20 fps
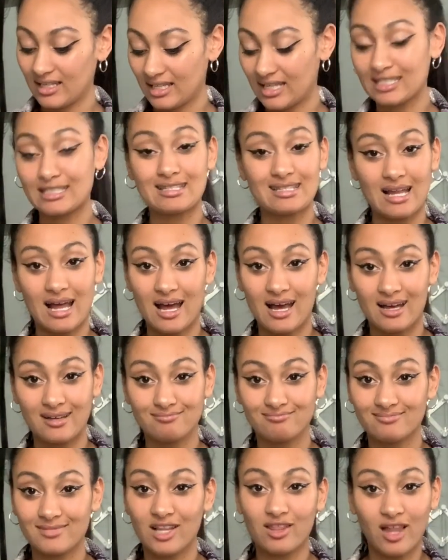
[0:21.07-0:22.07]
it's not
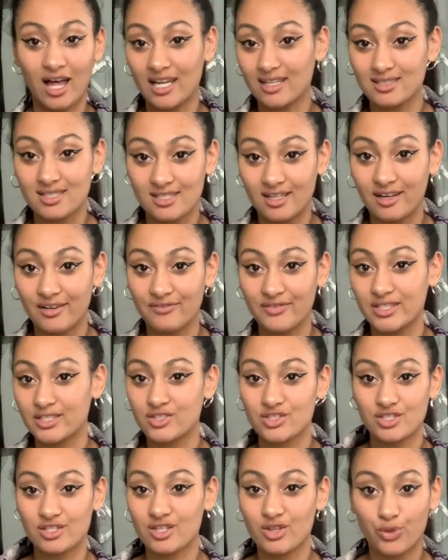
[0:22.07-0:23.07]
a lot of stuff,
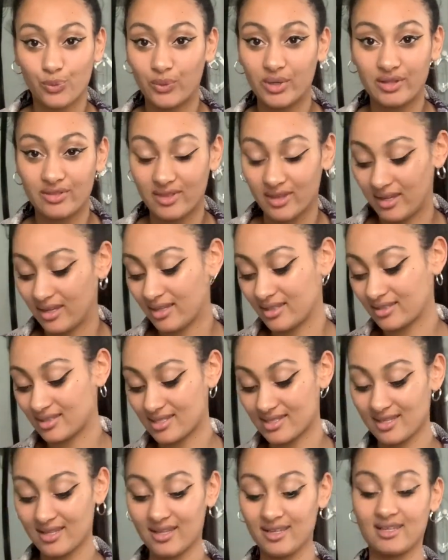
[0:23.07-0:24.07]
it's just three
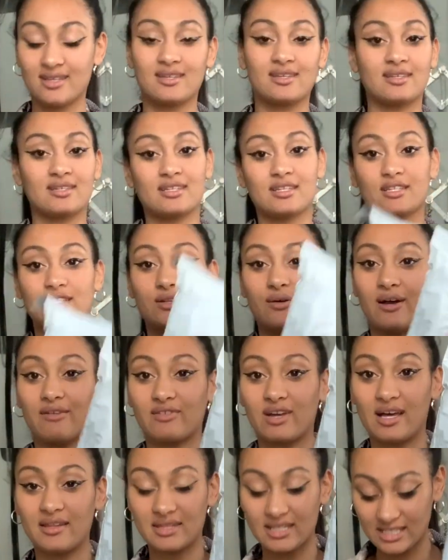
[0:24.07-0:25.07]
things. So I've
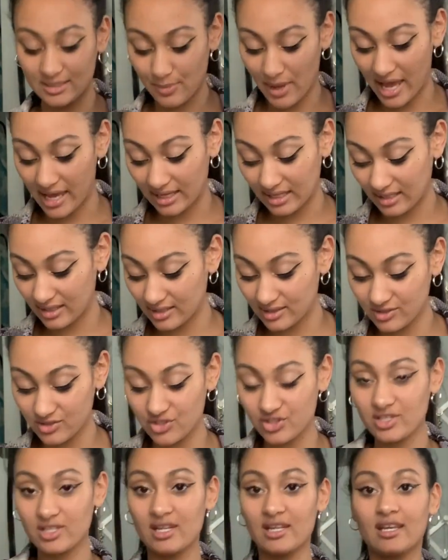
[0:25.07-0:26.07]
got this package,